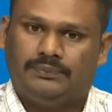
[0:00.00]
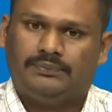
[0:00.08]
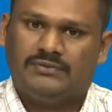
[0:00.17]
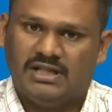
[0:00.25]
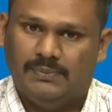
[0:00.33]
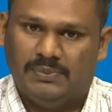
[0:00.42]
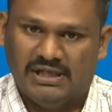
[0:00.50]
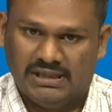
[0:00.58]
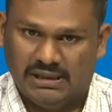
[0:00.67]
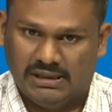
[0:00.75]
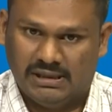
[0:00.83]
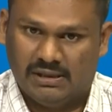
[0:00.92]

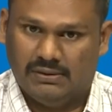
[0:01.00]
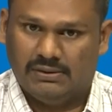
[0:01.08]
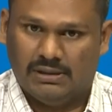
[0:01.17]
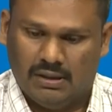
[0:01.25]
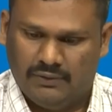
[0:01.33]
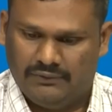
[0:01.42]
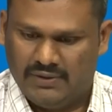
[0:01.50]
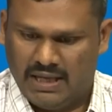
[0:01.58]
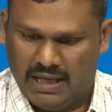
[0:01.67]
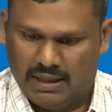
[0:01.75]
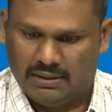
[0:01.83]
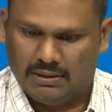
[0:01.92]
simplicity of
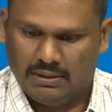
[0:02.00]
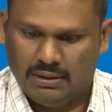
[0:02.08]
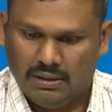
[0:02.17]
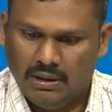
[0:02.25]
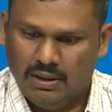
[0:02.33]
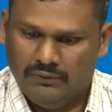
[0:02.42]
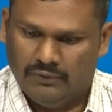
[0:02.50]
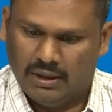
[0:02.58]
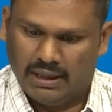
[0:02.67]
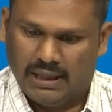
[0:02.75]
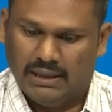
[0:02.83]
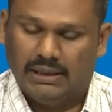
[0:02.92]
AN
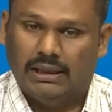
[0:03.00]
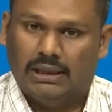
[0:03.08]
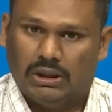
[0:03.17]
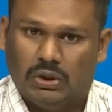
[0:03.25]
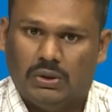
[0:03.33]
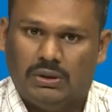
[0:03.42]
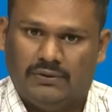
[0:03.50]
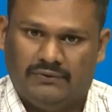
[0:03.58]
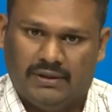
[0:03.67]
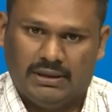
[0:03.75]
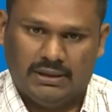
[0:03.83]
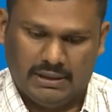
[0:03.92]
for n greater than or equal to
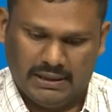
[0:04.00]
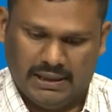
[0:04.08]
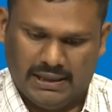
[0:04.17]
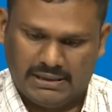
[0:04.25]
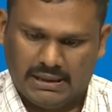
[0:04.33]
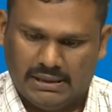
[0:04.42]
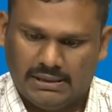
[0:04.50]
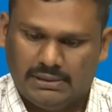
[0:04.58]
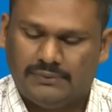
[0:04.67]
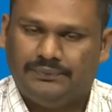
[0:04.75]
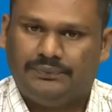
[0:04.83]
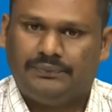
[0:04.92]
5 in the next class.
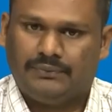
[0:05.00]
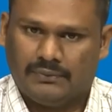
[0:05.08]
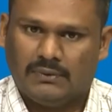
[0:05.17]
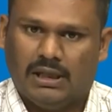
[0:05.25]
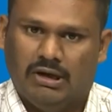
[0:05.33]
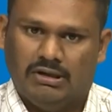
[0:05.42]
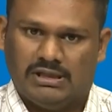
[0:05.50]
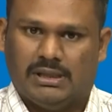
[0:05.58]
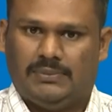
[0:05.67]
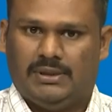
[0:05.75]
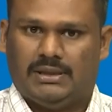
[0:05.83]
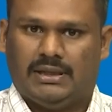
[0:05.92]
I will
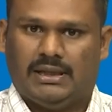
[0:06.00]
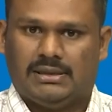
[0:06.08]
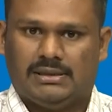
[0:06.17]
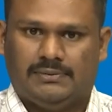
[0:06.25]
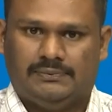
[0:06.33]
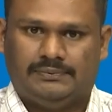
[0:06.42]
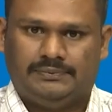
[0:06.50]
stop here. Thanks.